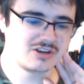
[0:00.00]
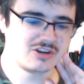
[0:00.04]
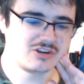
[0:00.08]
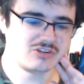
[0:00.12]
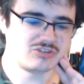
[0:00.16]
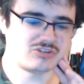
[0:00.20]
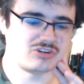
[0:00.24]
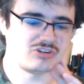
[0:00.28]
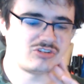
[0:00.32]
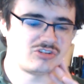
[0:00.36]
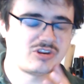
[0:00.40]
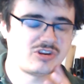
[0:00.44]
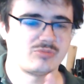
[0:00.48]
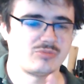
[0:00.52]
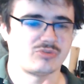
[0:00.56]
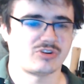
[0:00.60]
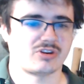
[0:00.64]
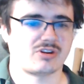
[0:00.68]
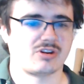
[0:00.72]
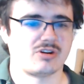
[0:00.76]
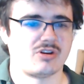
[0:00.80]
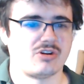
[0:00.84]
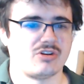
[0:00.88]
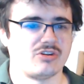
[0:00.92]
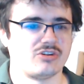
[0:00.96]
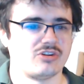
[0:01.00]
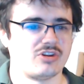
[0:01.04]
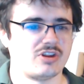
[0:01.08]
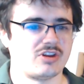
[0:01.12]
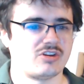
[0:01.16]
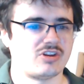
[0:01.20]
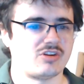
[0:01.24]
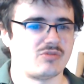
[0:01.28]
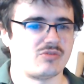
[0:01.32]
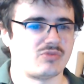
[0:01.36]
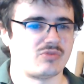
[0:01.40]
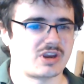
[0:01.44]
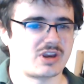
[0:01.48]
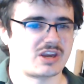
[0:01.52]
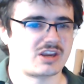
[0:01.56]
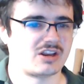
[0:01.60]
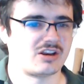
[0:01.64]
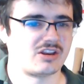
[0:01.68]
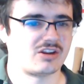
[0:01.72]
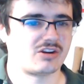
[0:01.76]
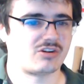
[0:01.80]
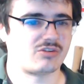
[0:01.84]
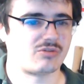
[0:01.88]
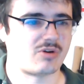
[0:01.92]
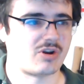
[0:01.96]
So it seems like a lot of the
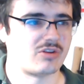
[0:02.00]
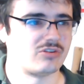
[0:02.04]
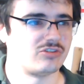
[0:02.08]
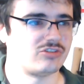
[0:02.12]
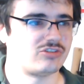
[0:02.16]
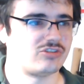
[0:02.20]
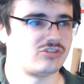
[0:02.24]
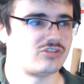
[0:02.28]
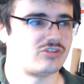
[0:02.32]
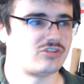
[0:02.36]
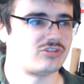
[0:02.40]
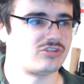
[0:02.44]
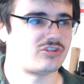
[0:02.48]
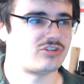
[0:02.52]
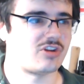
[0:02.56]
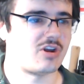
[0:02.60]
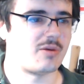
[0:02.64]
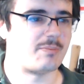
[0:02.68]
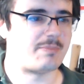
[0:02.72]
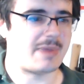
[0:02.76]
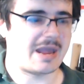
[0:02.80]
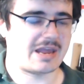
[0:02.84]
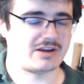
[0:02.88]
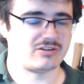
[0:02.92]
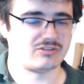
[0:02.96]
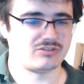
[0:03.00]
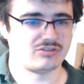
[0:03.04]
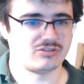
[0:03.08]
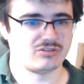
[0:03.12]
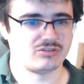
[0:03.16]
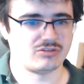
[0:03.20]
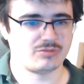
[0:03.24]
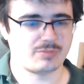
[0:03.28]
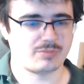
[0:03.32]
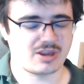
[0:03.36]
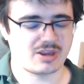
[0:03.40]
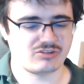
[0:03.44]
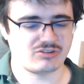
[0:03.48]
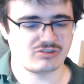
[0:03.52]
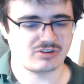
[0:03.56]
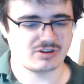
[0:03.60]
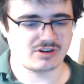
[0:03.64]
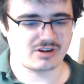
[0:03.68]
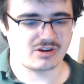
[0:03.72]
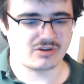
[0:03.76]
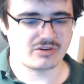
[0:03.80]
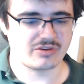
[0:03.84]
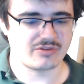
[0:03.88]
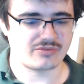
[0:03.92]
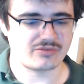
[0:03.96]
regular grunts are just abandoned,
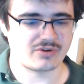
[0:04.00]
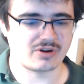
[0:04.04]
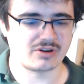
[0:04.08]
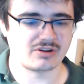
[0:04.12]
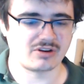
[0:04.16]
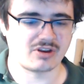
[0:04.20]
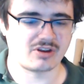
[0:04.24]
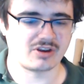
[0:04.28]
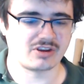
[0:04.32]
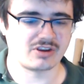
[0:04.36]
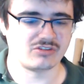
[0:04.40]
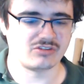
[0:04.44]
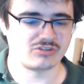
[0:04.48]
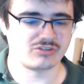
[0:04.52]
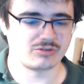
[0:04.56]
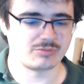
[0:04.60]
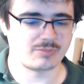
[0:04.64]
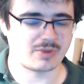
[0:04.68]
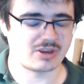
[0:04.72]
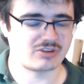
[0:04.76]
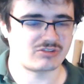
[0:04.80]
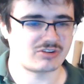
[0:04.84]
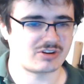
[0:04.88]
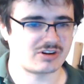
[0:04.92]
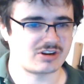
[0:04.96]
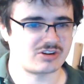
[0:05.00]
basically, on the front lines and basically